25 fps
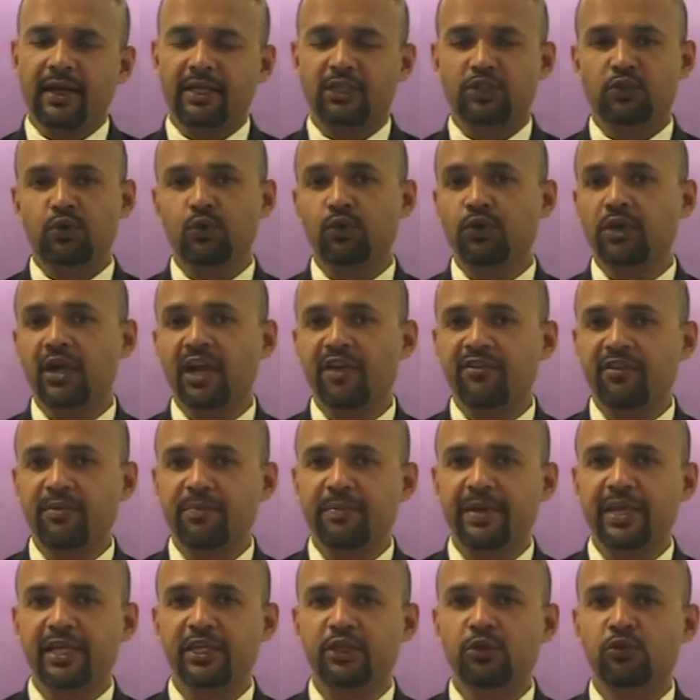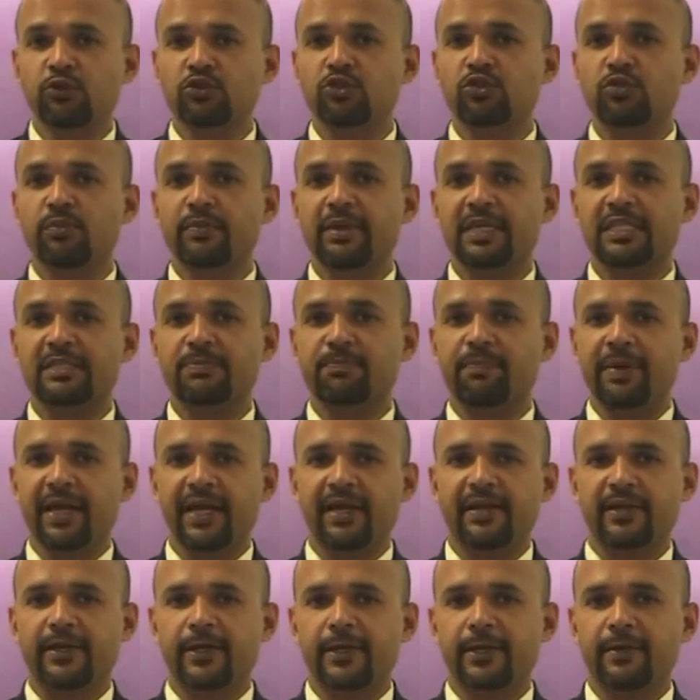a screwdriver being used to mix
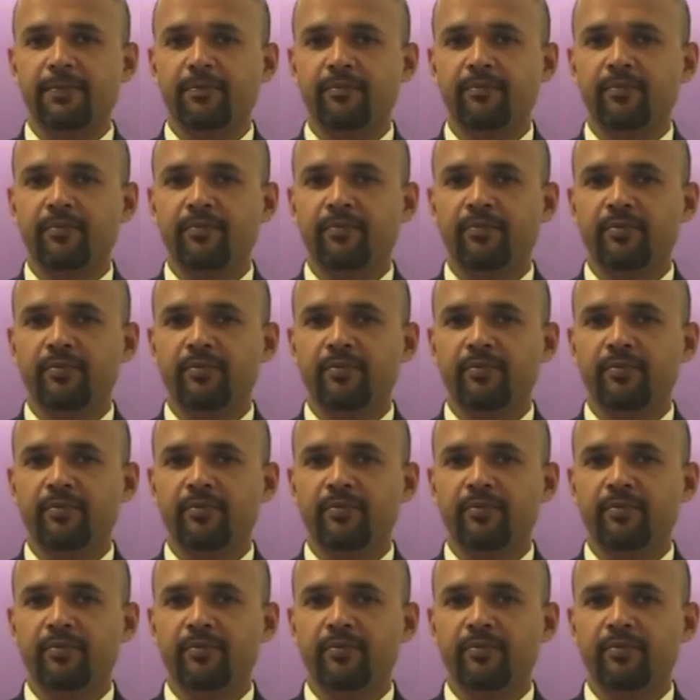paint,